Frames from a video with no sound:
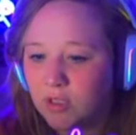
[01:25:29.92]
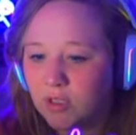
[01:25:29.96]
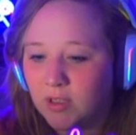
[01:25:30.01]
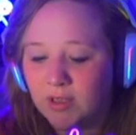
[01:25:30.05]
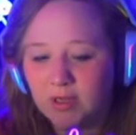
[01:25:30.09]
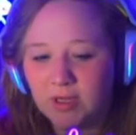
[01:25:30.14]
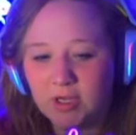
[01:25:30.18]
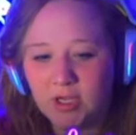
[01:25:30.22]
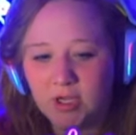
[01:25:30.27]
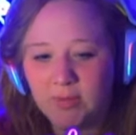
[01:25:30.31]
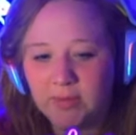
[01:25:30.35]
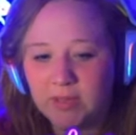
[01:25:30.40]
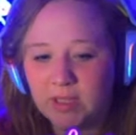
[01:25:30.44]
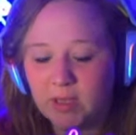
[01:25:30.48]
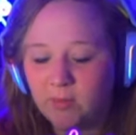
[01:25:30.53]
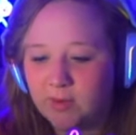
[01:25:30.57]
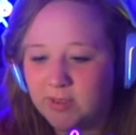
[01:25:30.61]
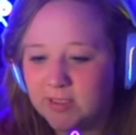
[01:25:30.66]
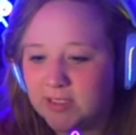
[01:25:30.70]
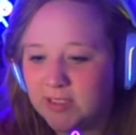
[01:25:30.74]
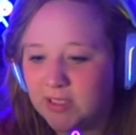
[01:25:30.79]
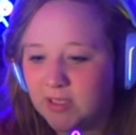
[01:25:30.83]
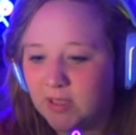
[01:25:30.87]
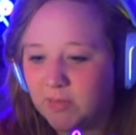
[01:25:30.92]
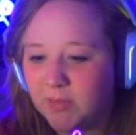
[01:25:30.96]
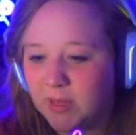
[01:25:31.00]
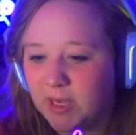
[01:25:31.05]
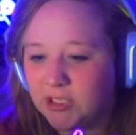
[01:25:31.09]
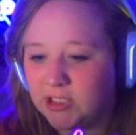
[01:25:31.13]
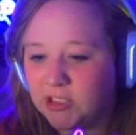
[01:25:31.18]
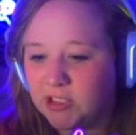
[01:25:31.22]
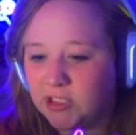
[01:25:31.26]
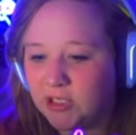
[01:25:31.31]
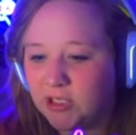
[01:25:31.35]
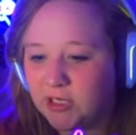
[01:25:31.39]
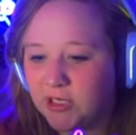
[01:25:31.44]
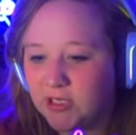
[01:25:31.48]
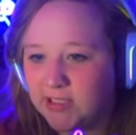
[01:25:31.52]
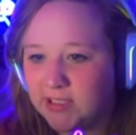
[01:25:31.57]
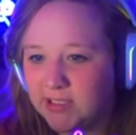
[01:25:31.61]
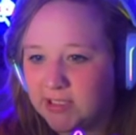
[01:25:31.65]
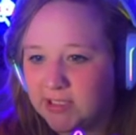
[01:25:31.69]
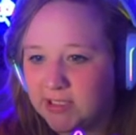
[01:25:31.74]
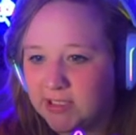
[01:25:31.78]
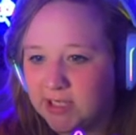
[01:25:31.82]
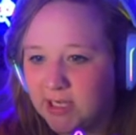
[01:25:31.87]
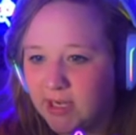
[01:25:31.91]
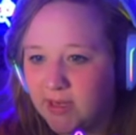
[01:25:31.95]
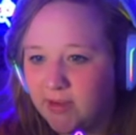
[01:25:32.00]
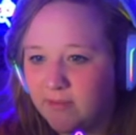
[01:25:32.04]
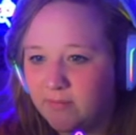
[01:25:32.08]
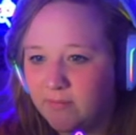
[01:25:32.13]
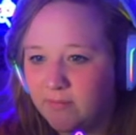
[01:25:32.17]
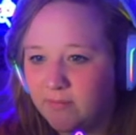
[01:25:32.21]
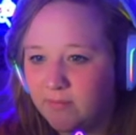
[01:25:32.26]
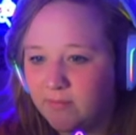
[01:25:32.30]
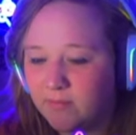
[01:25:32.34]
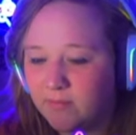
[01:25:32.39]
I hope that wasn't the botched earrings this time.